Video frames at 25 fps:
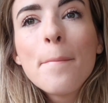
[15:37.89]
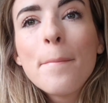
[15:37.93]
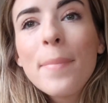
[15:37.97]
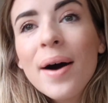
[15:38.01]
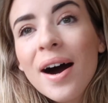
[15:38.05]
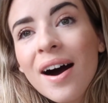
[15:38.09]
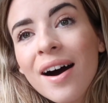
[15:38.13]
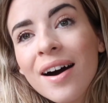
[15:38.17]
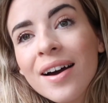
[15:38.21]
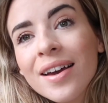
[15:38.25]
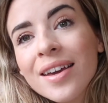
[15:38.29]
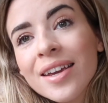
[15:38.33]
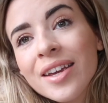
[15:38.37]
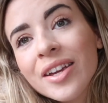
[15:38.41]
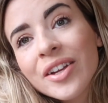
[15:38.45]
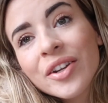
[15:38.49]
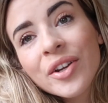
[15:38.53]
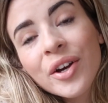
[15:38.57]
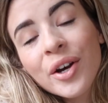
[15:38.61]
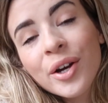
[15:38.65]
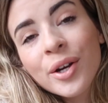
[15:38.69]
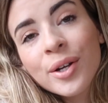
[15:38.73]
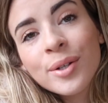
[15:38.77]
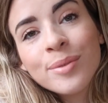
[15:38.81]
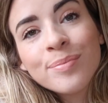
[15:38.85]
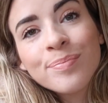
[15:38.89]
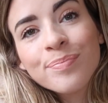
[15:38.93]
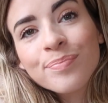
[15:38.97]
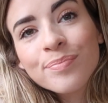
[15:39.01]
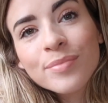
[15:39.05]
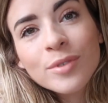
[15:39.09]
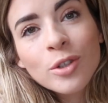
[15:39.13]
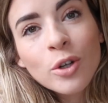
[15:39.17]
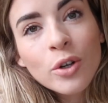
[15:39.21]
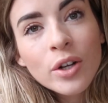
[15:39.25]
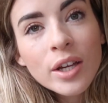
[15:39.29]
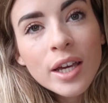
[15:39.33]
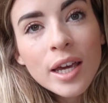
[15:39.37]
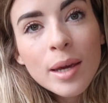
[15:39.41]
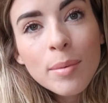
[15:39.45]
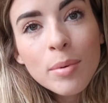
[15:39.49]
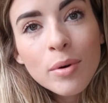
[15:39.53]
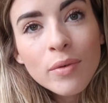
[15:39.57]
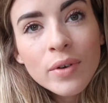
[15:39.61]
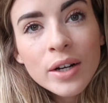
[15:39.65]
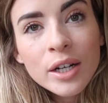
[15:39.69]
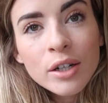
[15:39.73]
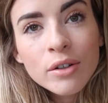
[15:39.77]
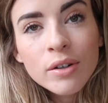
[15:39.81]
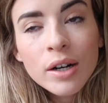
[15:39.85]
But, you know, gotta keep
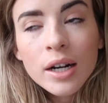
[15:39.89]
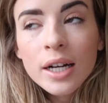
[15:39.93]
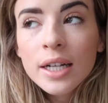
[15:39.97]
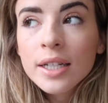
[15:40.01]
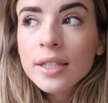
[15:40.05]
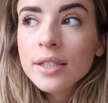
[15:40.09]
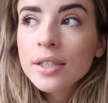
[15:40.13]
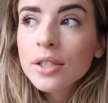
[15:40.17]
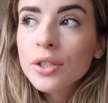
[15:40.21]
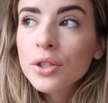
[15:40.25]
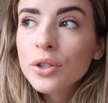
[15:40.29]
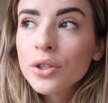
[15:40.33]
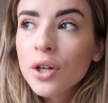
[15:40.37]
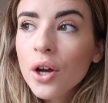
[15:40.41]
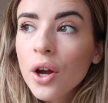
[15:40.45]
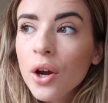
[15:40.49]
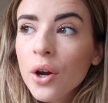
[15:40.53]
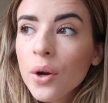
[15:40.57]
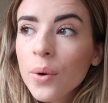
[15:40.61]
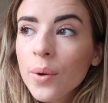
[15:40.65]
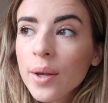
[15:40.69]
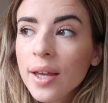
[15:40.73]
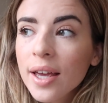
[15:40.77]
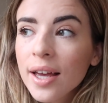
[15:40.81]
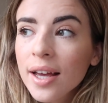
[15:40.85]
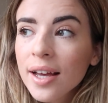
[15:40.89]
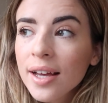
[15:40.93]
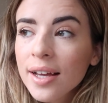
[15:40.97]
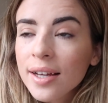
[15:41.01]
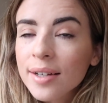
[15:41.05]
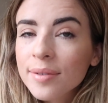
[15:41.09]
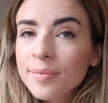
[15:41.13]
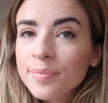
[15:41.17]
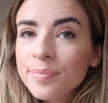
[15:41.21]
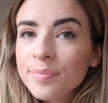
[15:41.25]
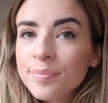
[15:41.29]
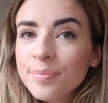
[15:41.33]
it real, right? So, yeah.